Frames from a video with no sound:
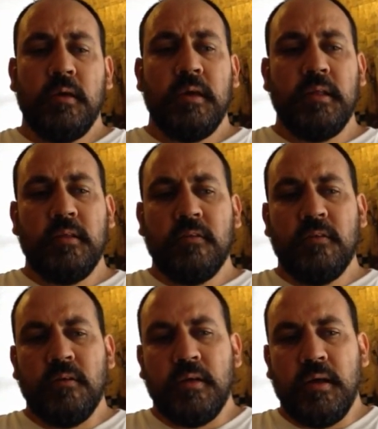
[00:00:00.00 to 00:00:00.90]
It is
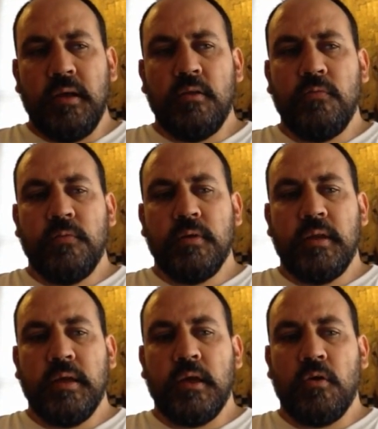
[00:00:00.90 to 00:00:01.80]
kind of
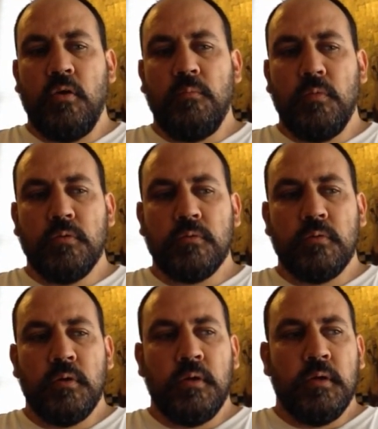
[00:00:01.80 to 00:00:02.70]
like a common
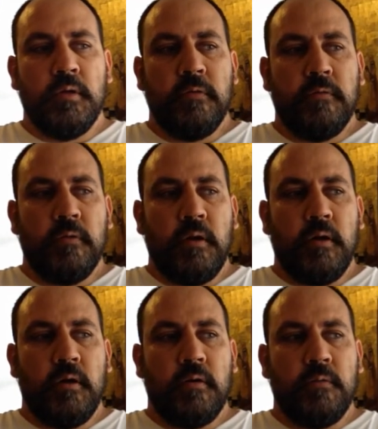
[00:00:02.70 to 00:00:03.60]

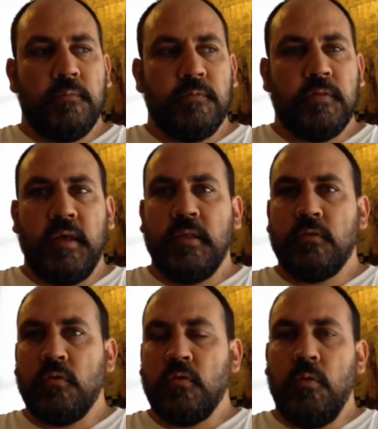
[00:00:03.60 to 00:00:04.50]

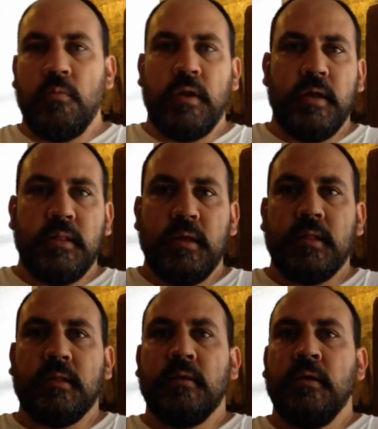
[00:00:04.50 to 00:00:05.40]
sense or common idea
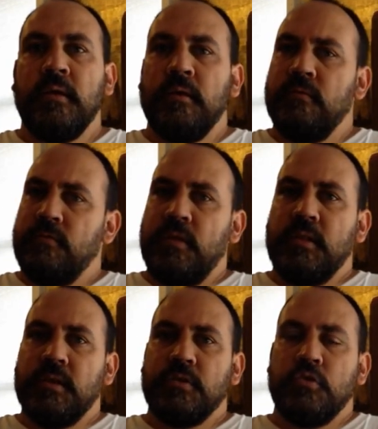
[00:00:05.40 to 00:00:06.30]
that
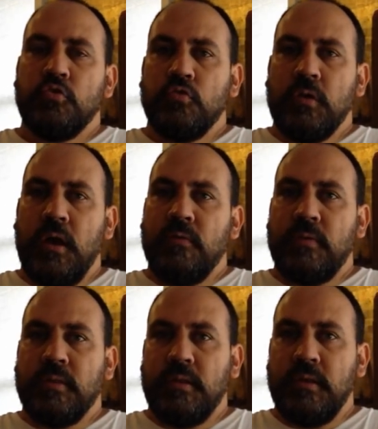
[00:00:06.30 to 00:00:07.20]
vintage should have
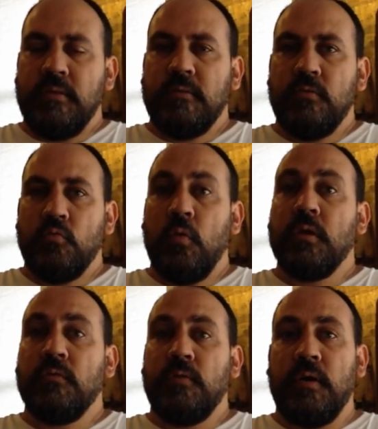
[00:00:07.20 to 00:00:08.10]
at least
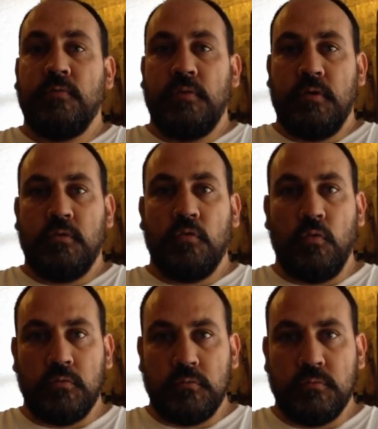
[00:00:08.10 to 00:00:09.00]
25 years
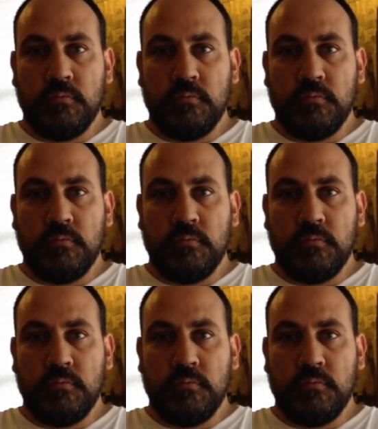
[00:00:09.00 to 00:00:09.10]
old.